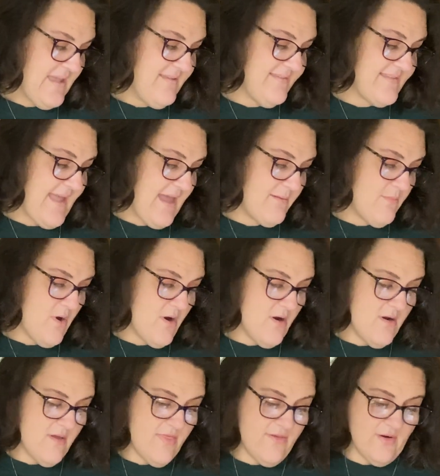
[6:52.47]

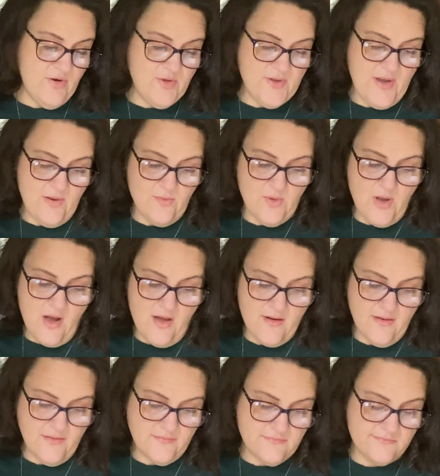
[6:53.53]
sandbar 32 count
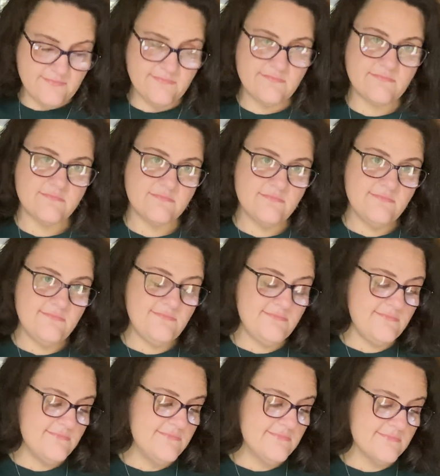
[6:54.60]
Lugana.
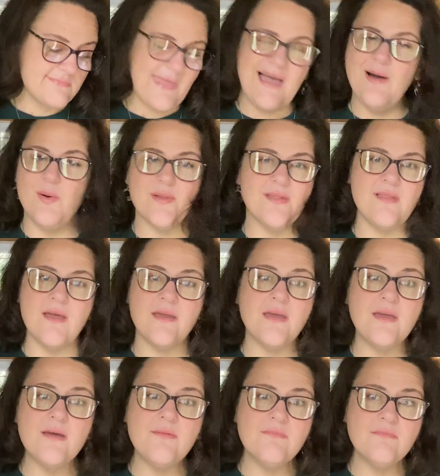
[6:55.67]
I wasn't liking
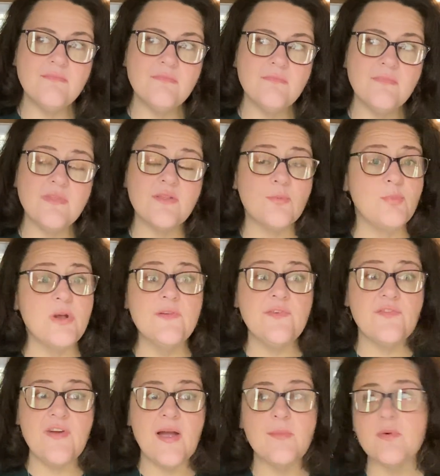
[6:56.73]
it. It's a beautiful
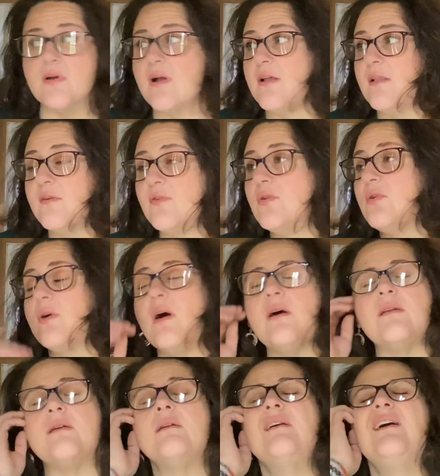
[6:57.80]
fabric. I love her Lugana.